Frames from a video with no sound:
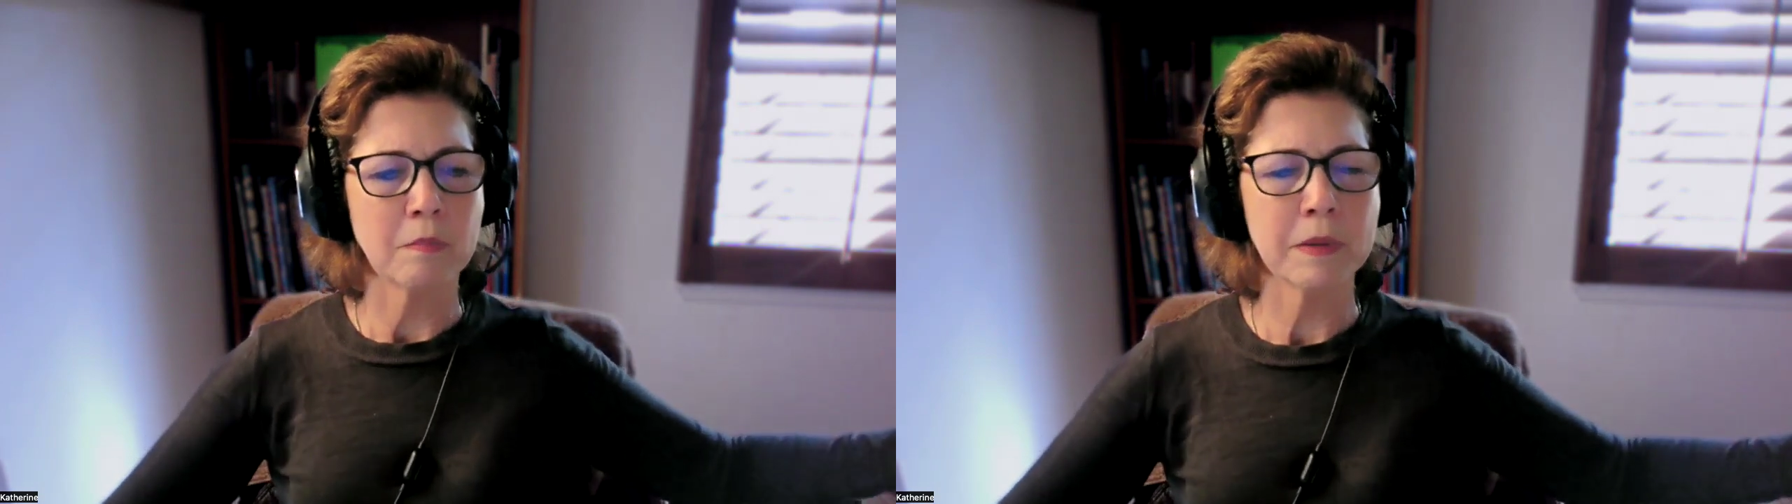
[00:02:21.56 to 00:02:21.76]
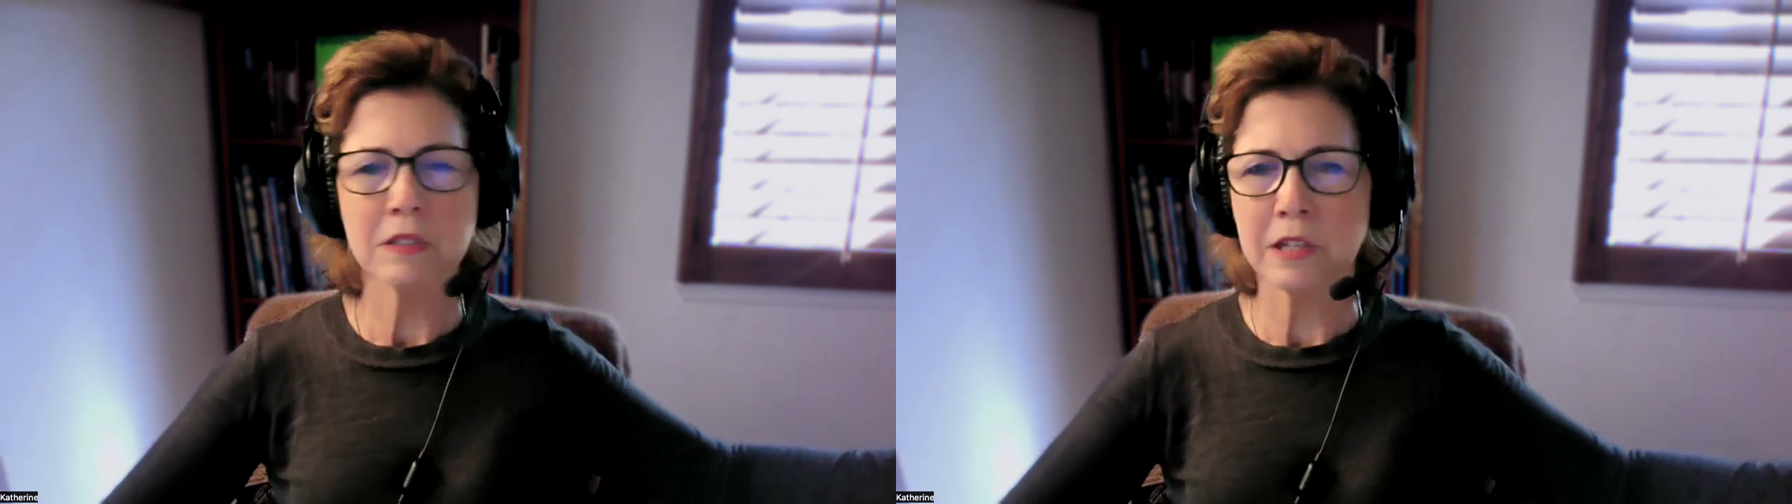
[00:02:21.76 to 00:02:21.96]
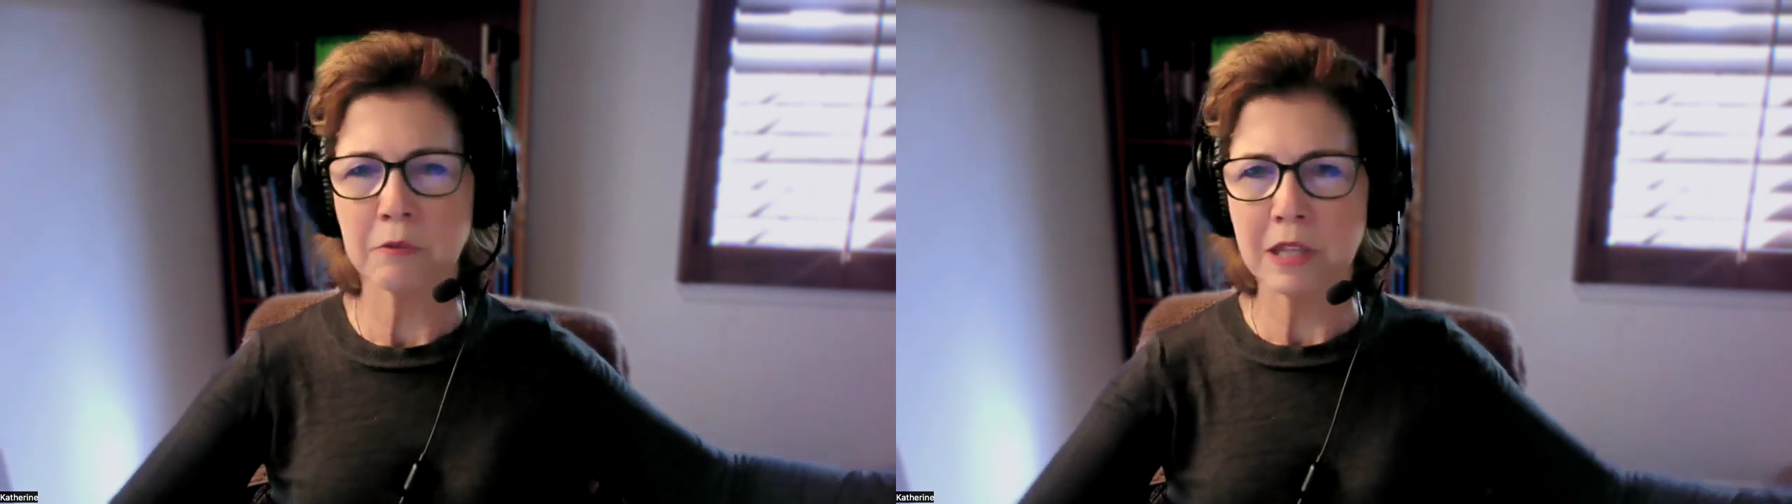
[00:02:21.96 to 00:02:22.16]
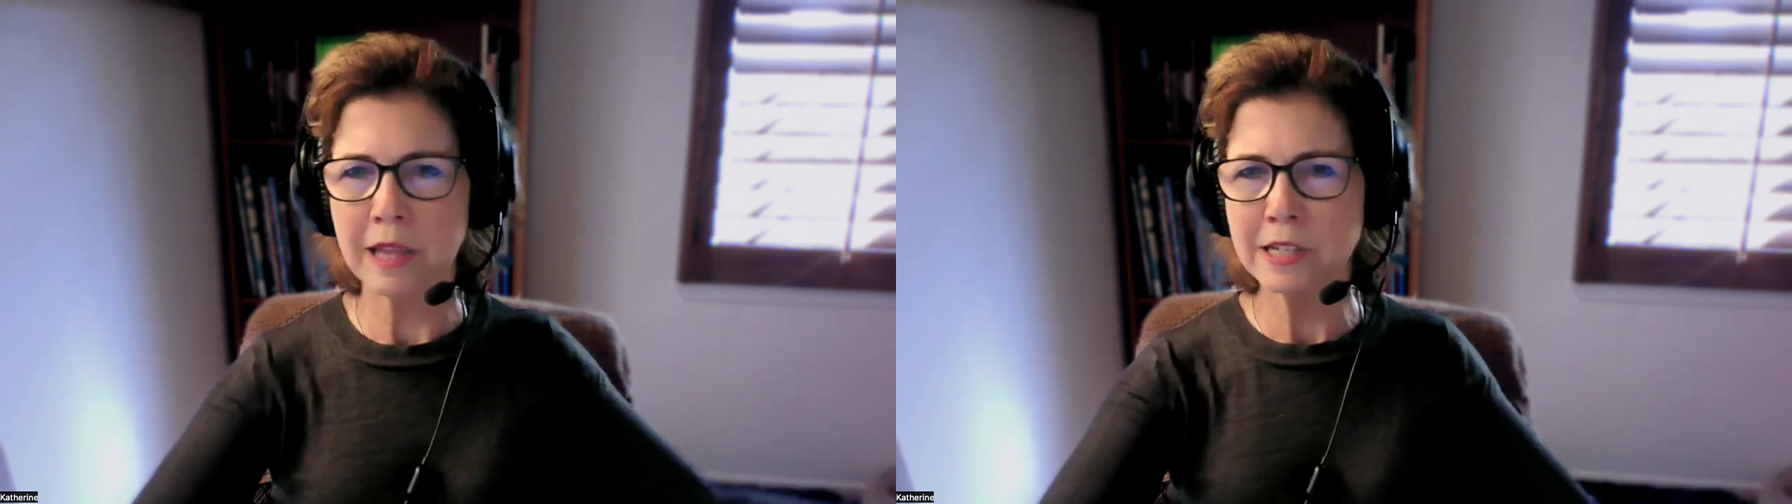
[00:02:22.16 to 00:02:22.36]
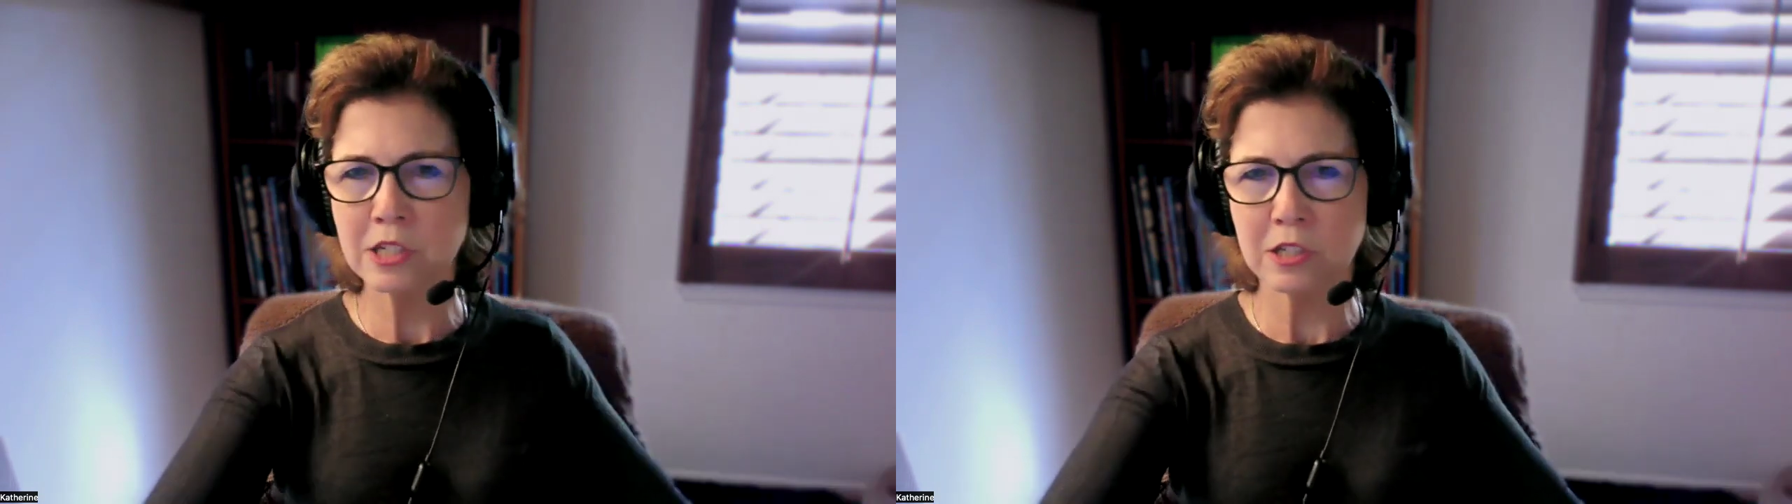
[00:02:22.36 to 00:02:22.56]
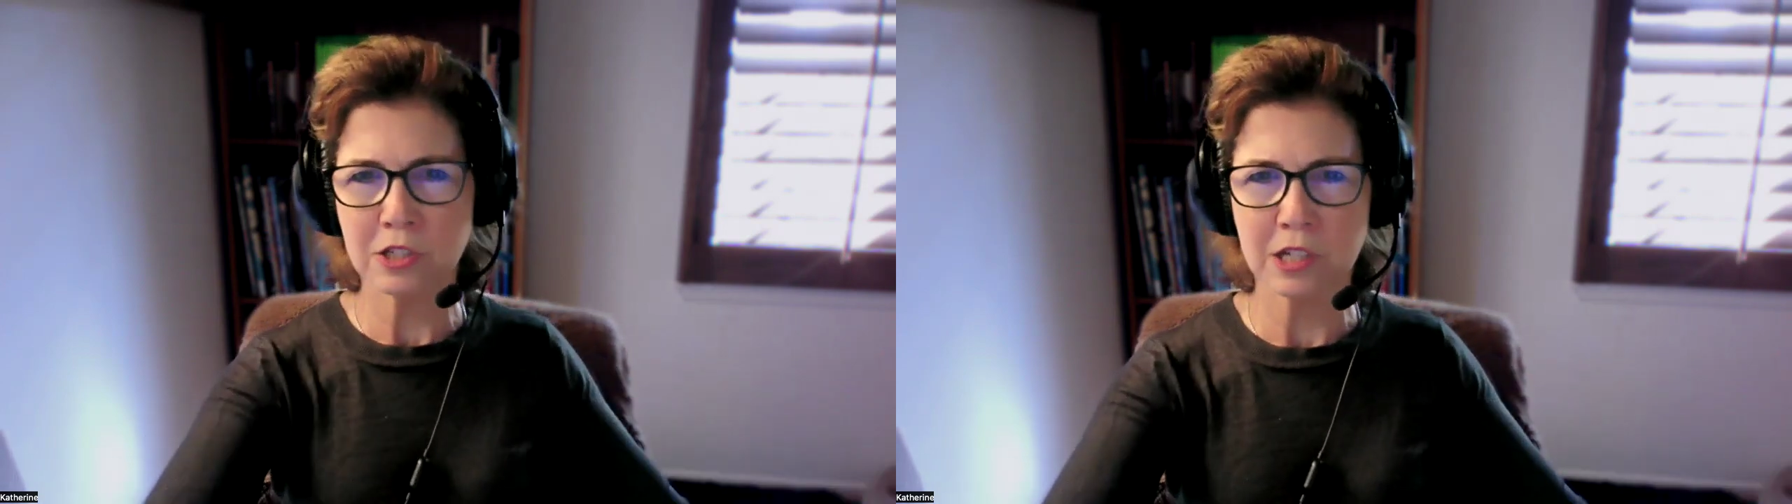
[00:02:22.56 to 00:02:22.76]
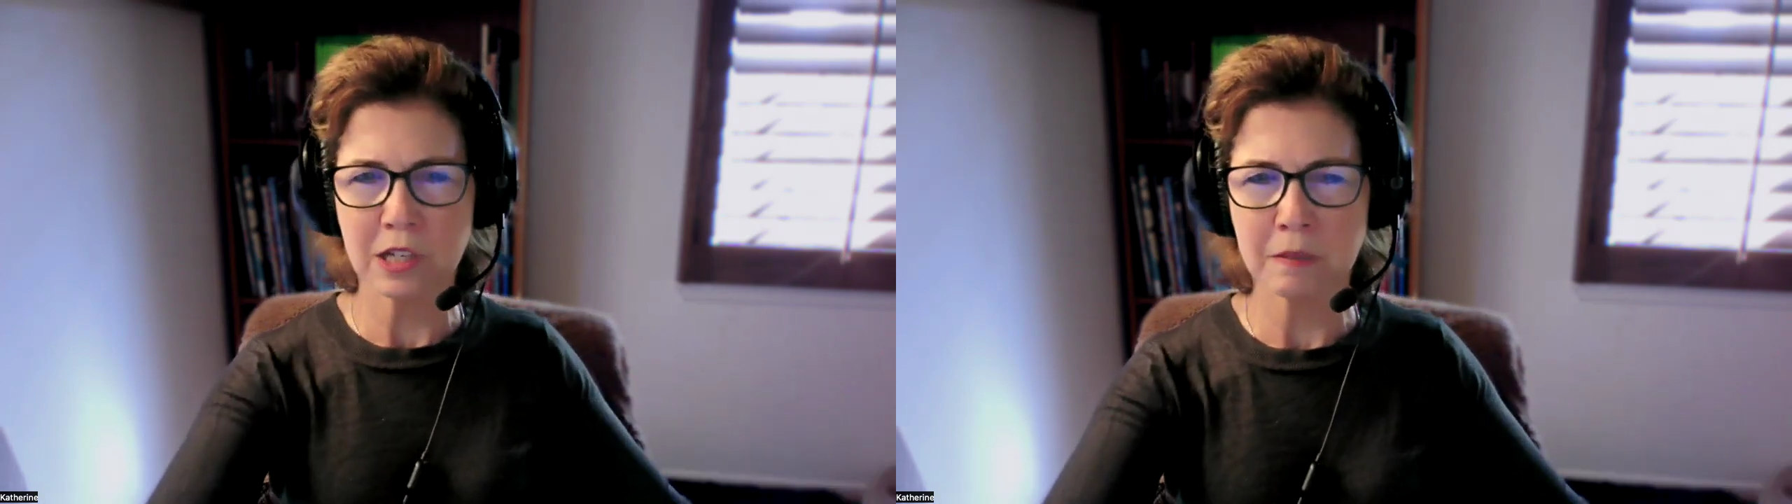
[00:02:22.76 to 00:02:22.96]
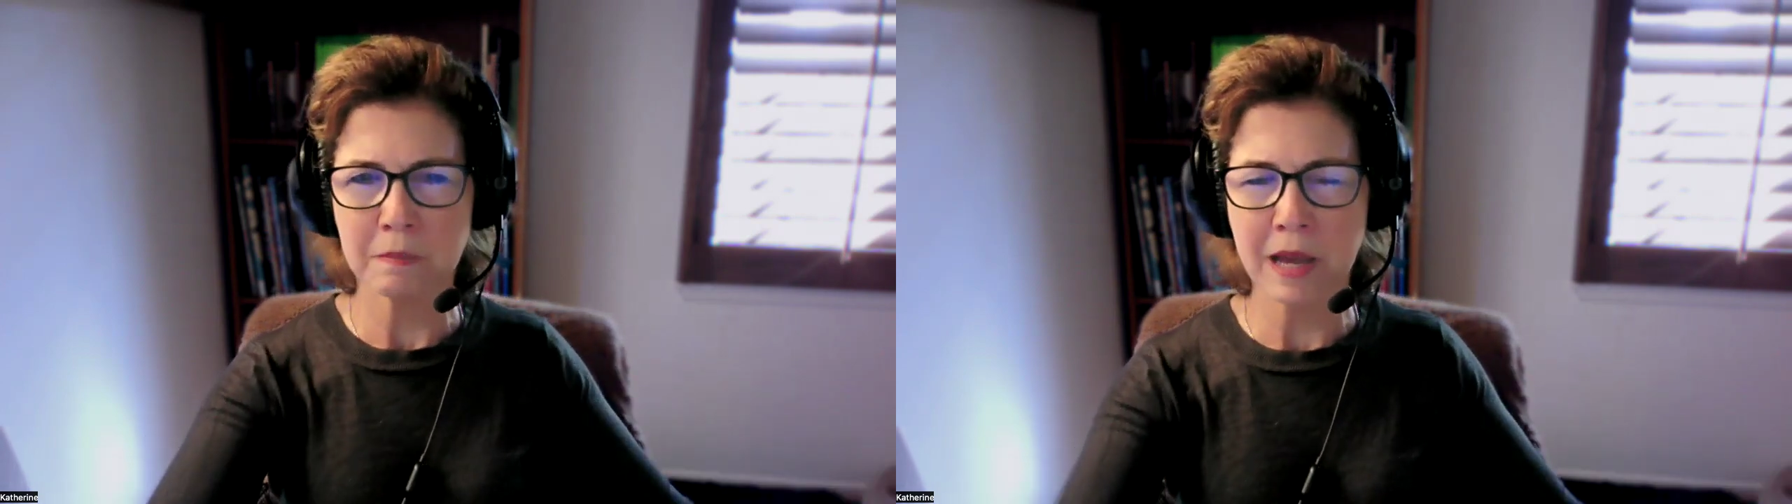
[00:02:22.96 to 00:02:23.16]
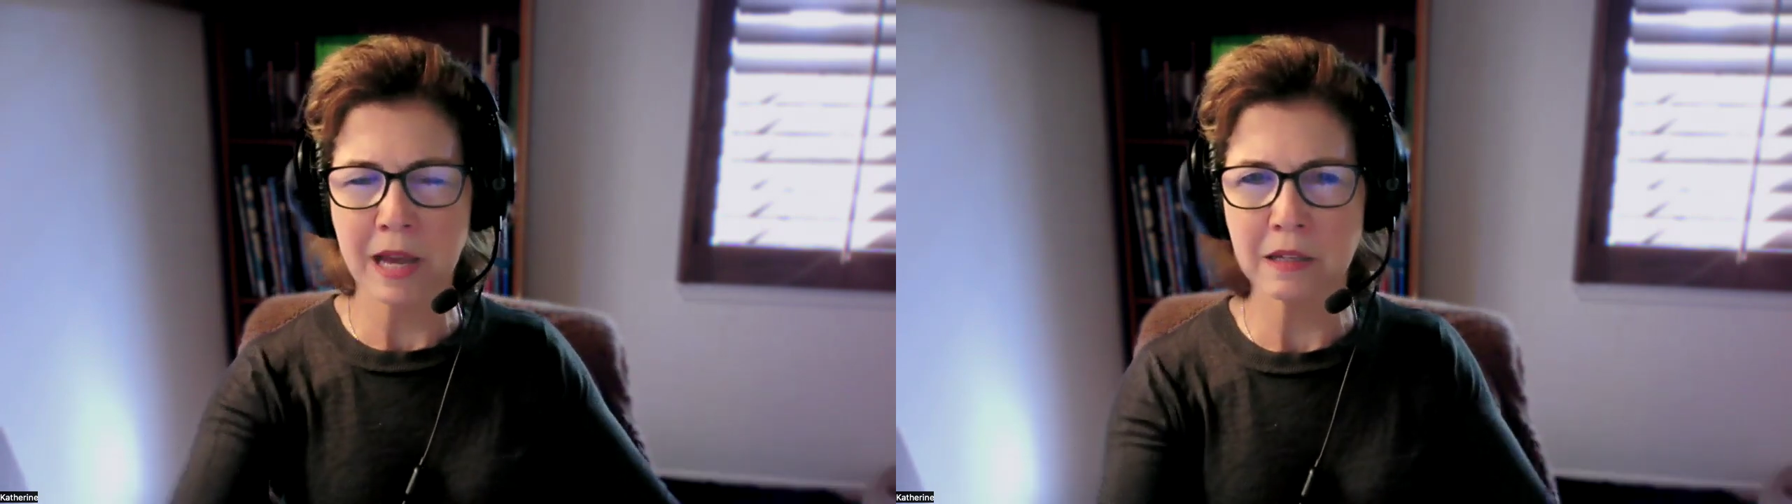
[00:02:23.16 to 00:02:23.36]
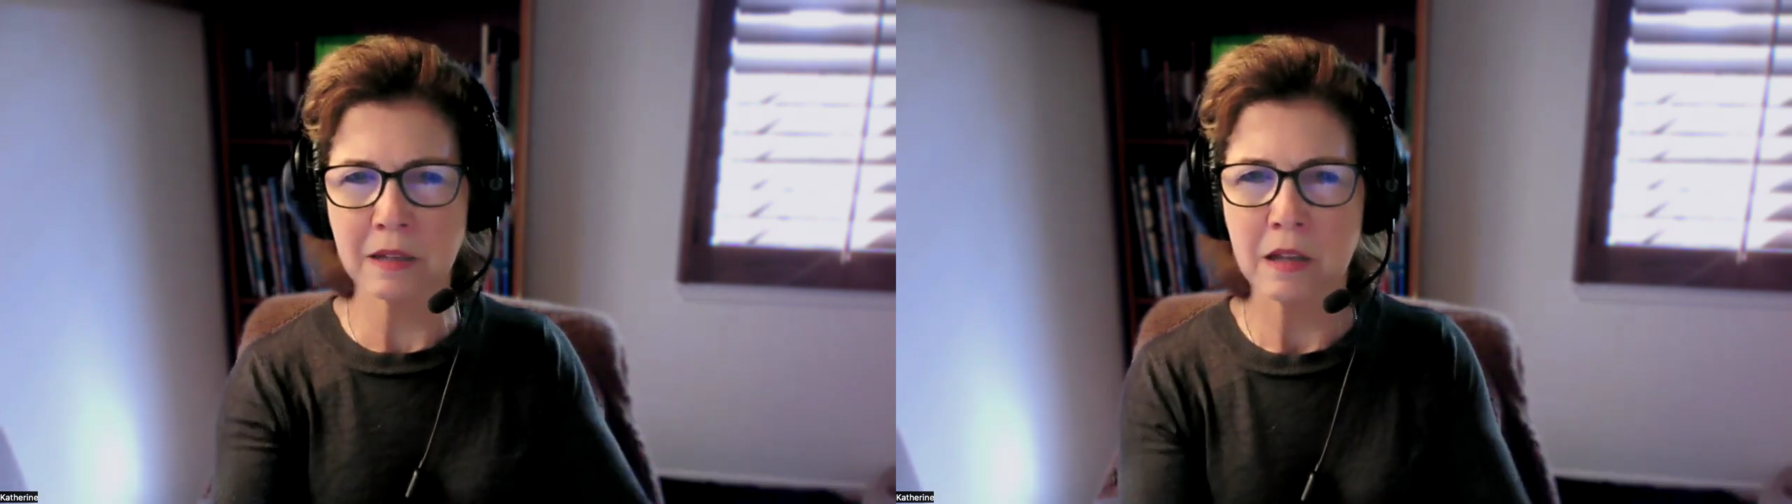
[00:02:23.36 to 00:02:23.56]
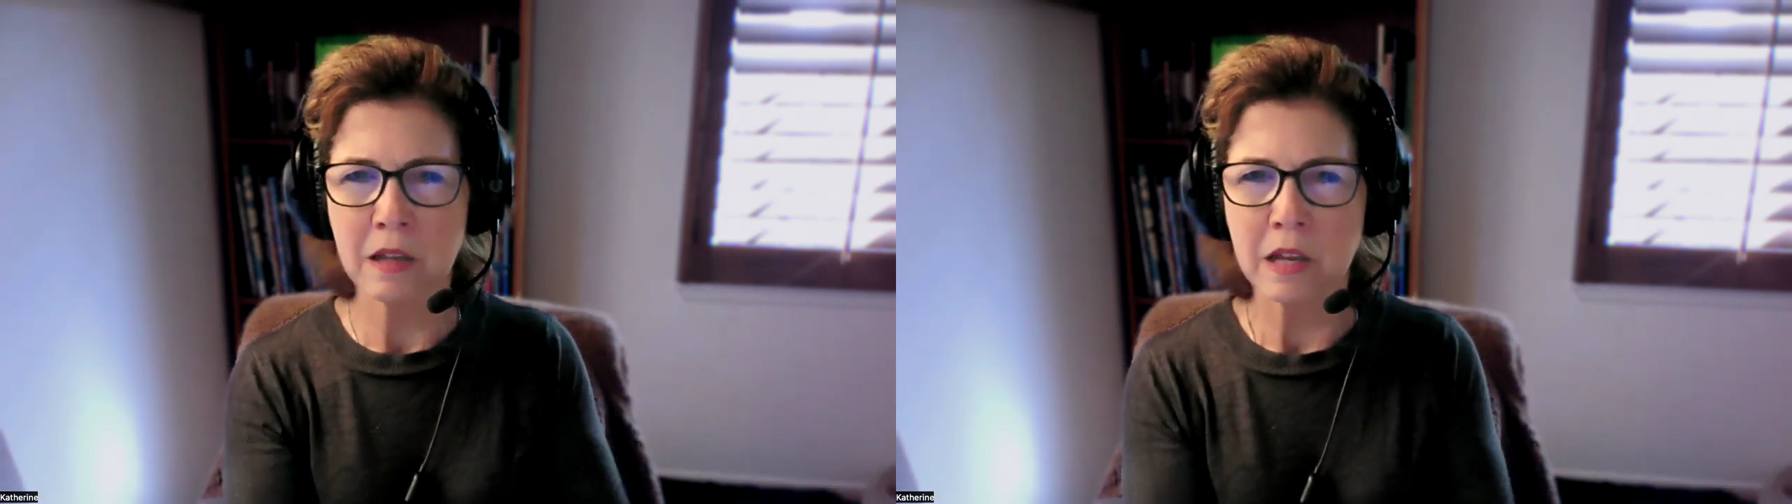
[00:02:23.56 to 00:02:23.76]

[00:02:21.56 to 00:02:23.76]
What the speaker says: building relationship and